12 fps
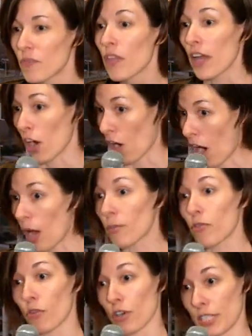They are
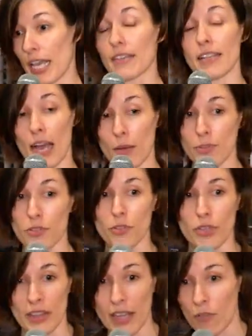omnivores. Yes,
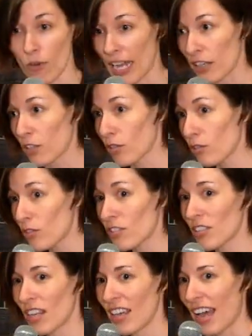absolutely. They
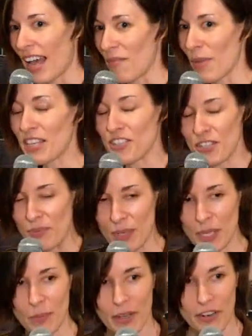raccoons. I mentioned
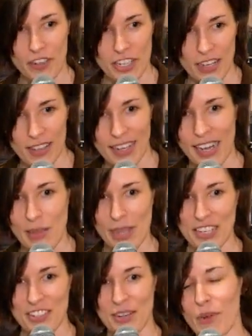peanut butter and jelly, and I
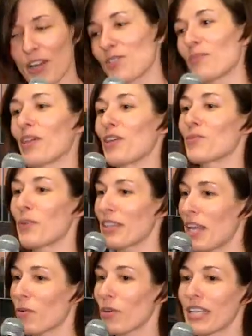mentioned marshmallows, but
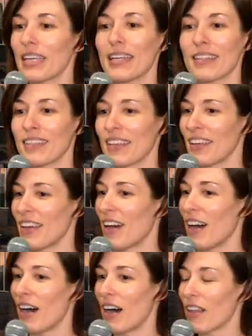they will eat.
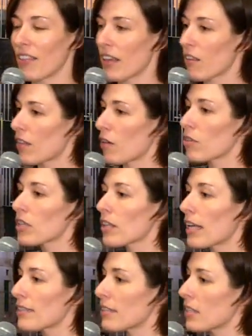Uh, they they really
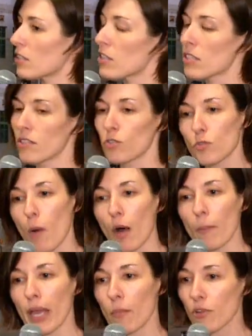like to eat small
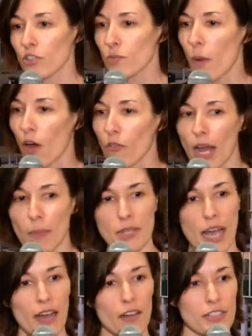mammals, small
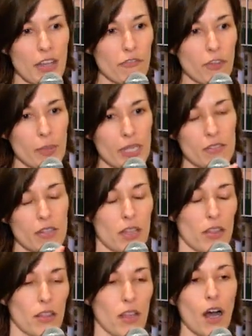reptiles, amphibians. They
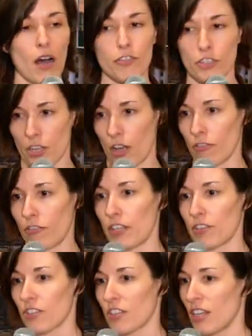love
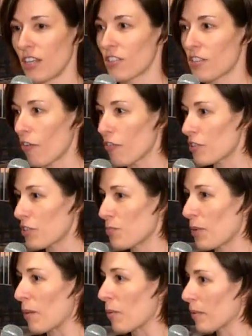shellfish. Shellfish is
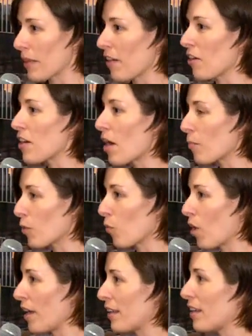probably their number
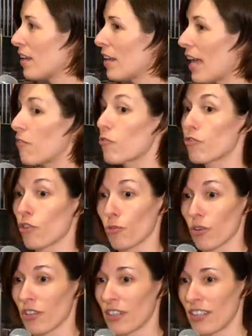one, and
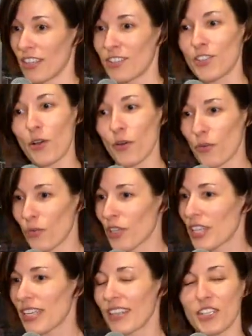fruit. So
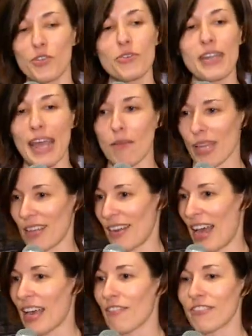really, you name it.
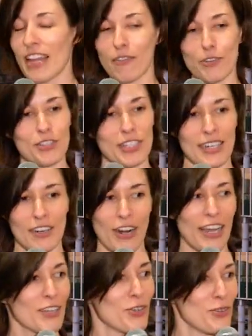I have never seen a
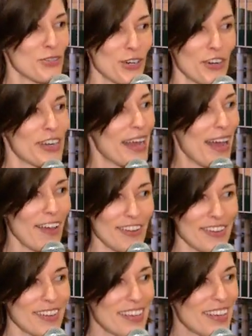raccoon turn down